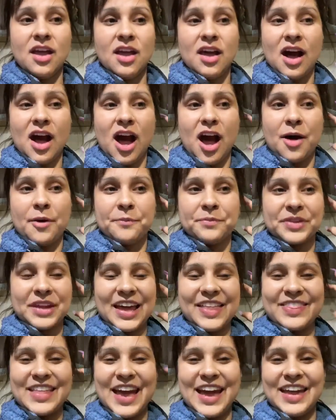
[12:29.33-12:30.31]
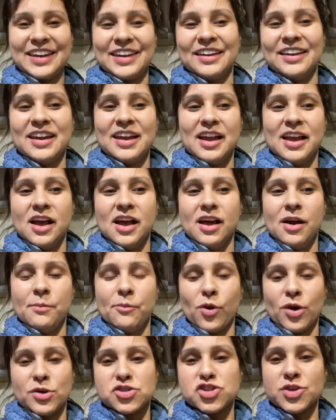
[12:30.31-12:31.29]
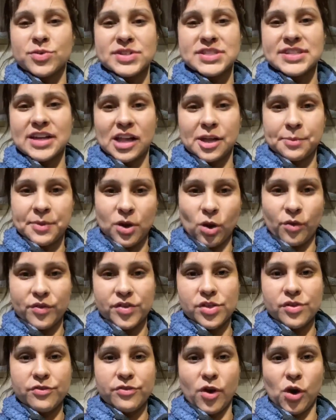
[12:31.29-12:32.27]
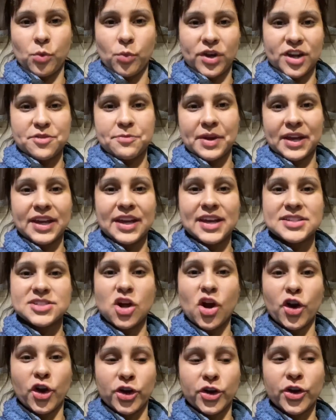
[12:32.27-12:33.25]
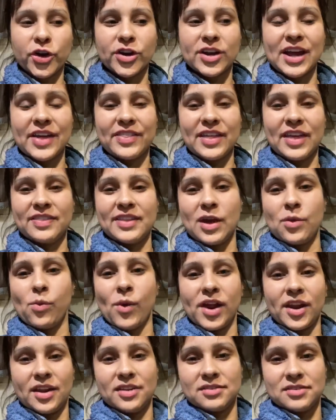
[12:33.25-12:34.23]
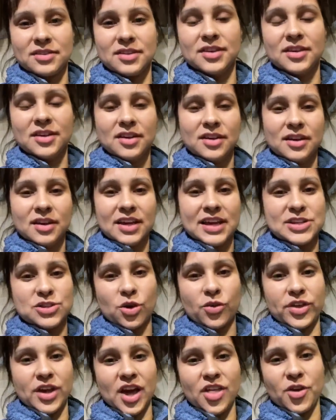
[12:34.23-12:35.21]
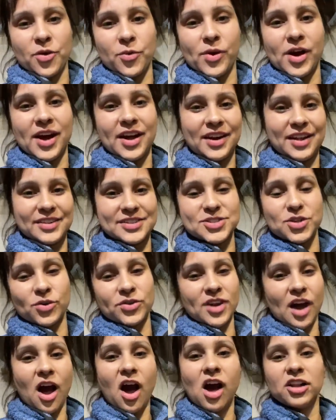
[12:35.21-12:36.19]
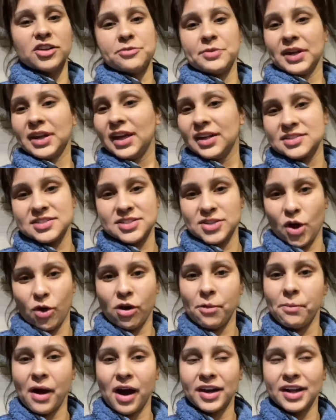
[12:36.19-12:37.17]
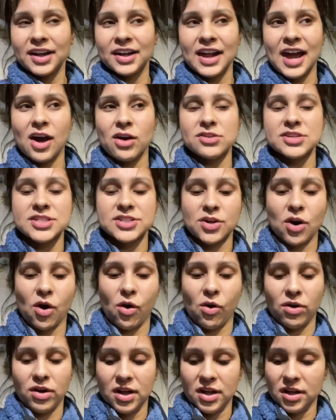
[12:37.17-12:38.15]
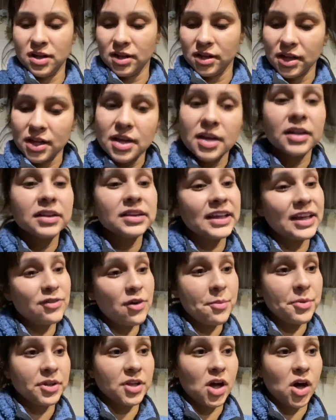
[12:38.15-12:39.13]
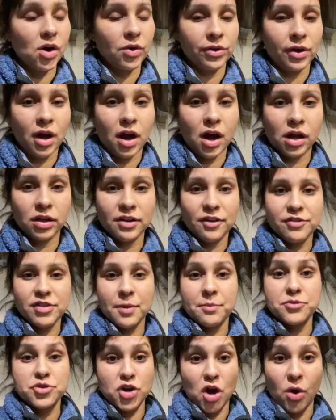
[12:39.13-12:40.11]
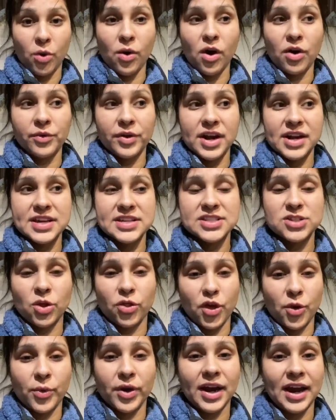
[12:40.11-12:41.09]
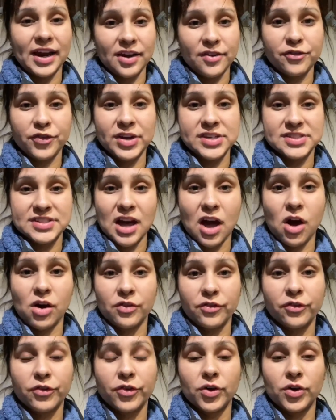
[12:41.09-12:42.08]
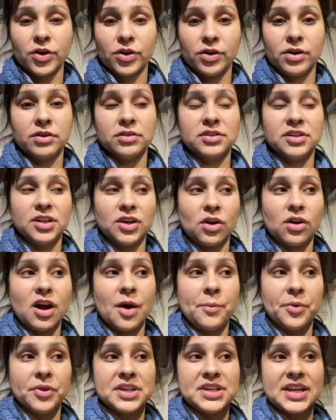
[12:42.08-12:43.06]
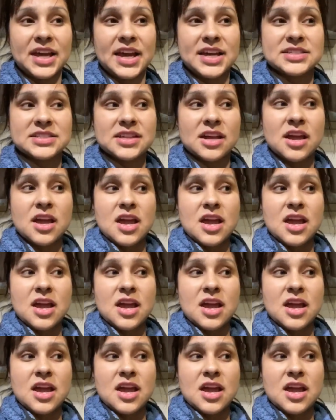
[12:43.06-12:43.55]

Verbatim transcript: And then when she was telling me over the phone, one of my kids heard her and then they went and he told the other one. And so all of my kids know about it now. So leave them alone. All of them know already. So they were kind of freaked out for, you know, a couple of days.